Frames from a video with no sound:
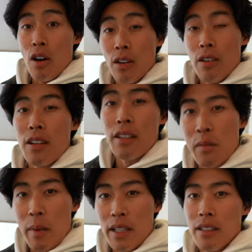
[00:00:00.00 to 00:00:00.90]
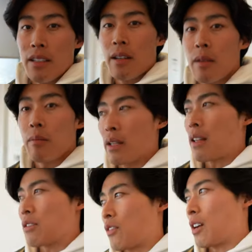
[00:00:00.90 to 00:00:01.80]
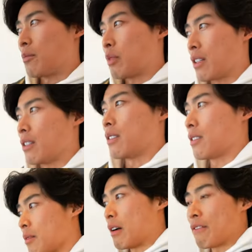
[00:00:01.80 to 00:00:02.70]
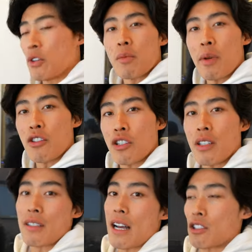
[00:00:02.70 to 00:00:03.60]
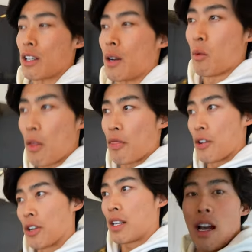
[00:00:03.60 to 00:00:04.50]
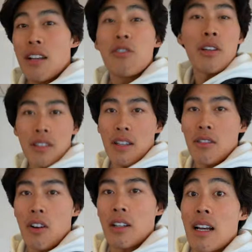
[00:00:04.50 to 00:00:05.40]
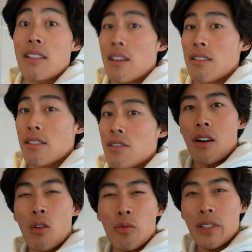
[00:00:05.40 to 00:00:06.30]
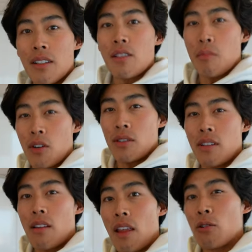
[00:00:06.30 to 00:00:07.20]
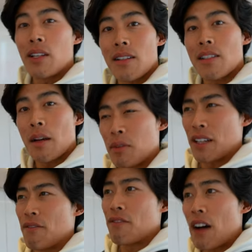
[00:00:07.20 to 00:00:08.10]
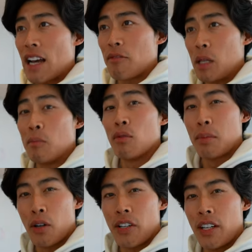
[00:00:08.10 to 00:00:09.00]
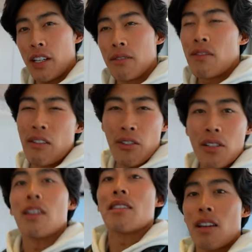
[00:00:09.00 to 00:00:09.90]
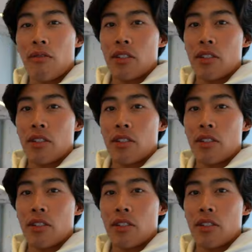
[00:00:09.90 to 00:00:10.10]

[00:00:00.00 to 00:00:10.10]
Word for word: longer than expected, but that's fine because my first patient is actually at 1:30. As you can tell, our class sizes are really small. They only accept like 5 people per year, 5 or 6, give or